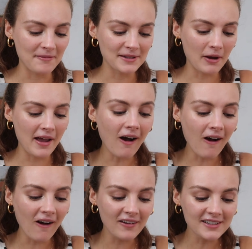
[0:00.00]
So I
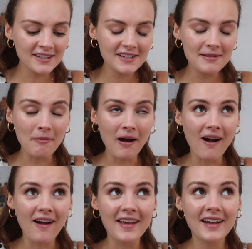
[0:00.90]
asked
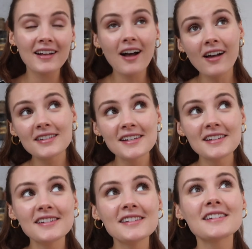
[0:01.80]
my
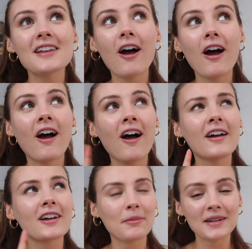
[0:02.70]
cousins
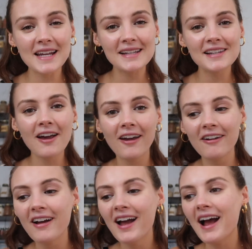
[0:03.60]
a couple of days
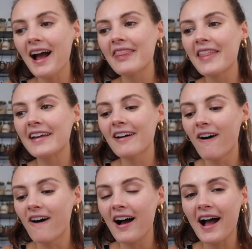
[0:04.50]
ago, and they
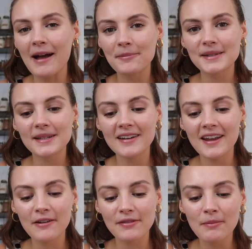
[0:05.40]
are
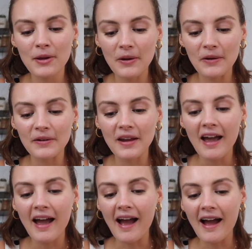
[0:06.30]
absolutely over the moon.
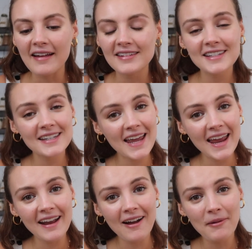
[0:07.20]
And
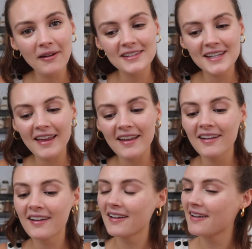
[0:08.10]
today I'm
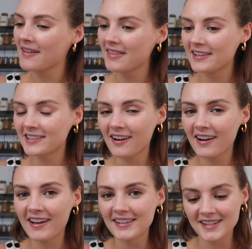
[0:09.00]
asking
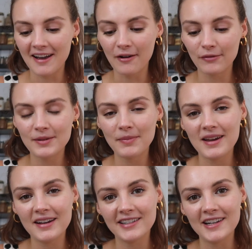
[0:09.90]
Charlotte herself to
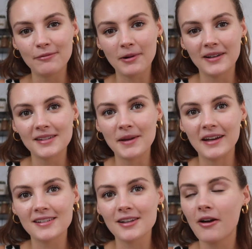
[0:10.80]
be chief
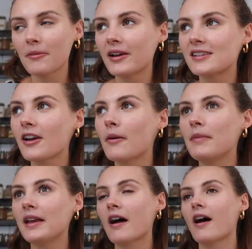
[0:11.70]
bridesmaid. So I'm going to go
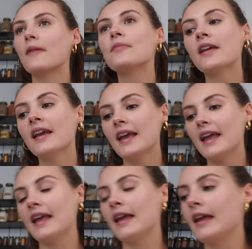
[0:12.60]
meet her
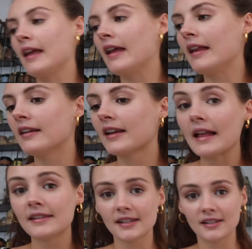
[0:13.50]
in
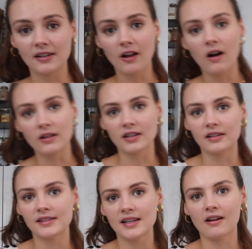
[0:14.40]
Kensington
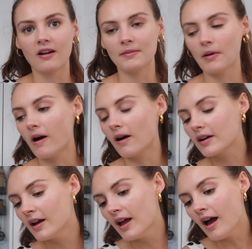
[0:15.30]
Gardens in Hyde
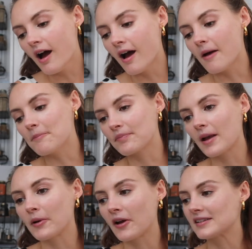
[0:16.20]
Park. And
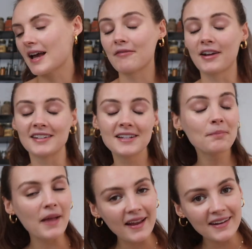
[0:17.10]
we're going to have a nice
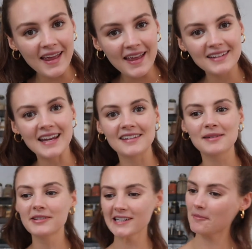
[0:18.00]
little picnic, take
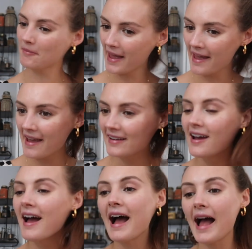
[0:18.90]
some champagne.
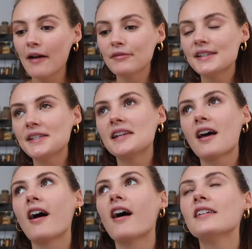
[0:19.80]
Haven't seen
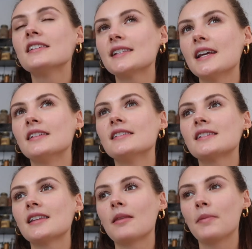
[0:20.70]
her
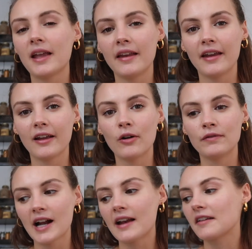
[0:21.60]
since the beginning of
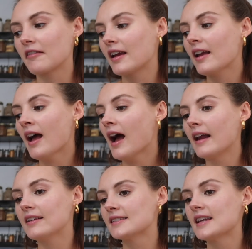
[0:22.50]
January,
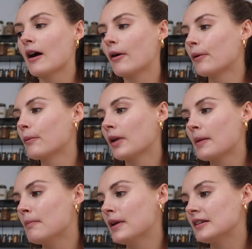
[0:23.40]
and it's now
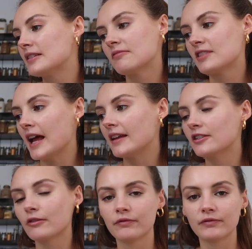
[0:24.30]
like mid to
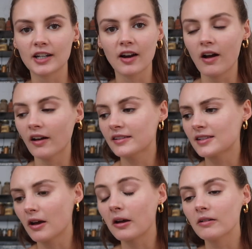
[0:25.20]
end of July,
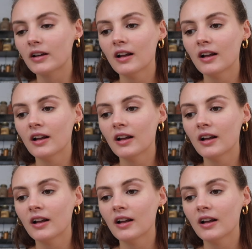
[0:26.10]
so